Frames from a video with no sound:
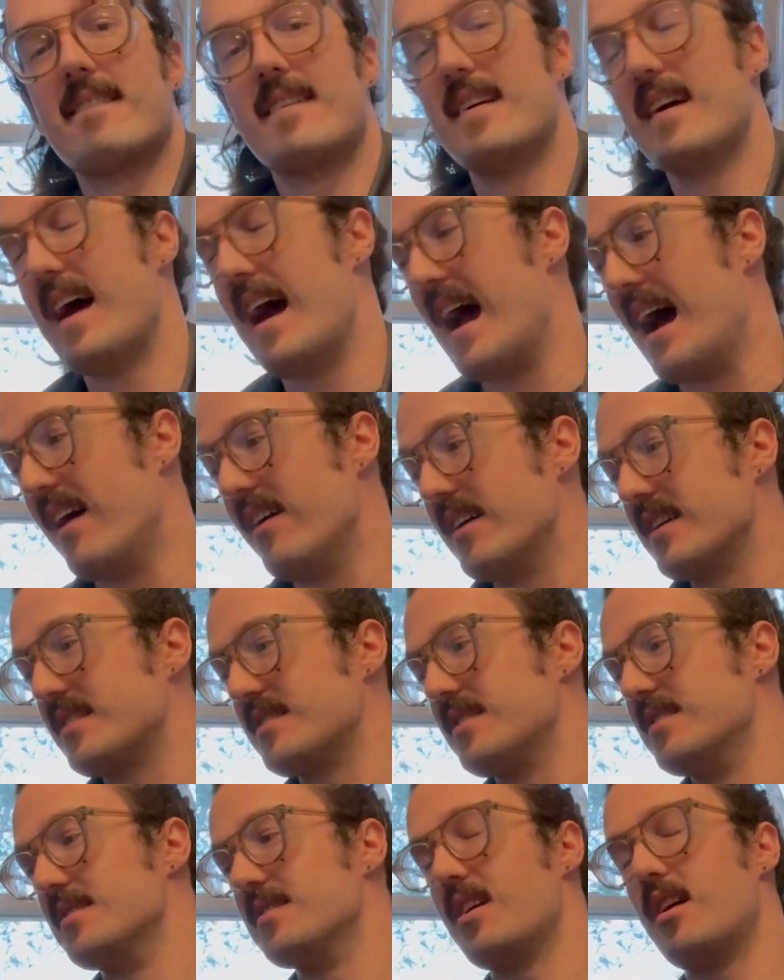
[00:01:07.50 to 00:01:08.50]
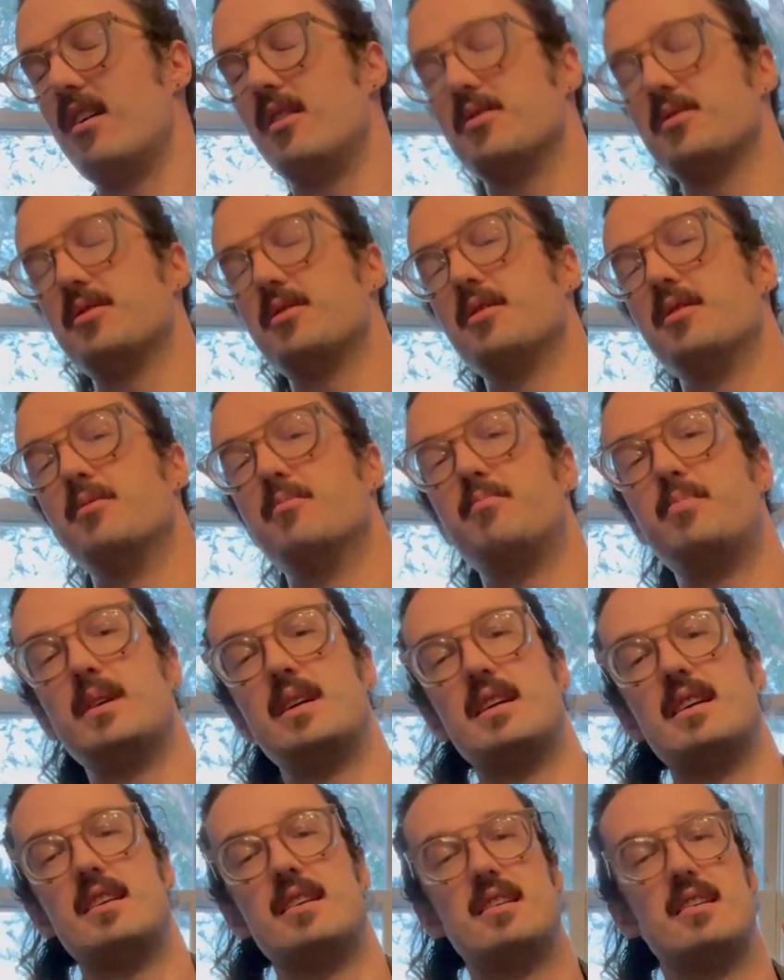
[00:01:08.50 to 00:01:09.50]
Alex has also
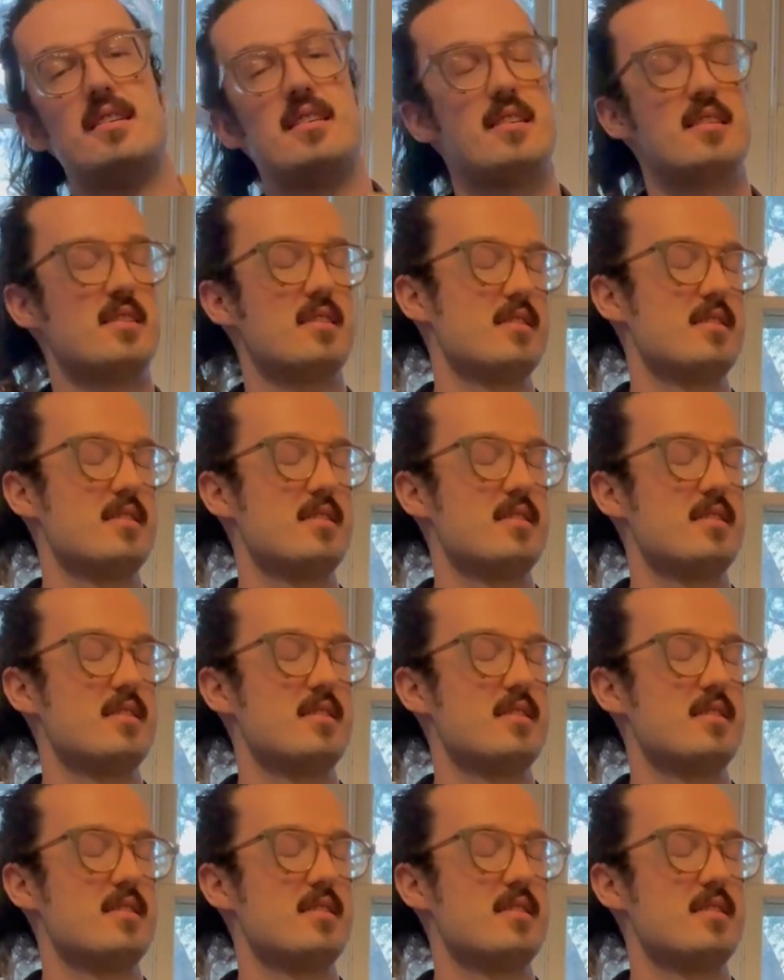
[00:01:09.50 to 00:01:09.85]
been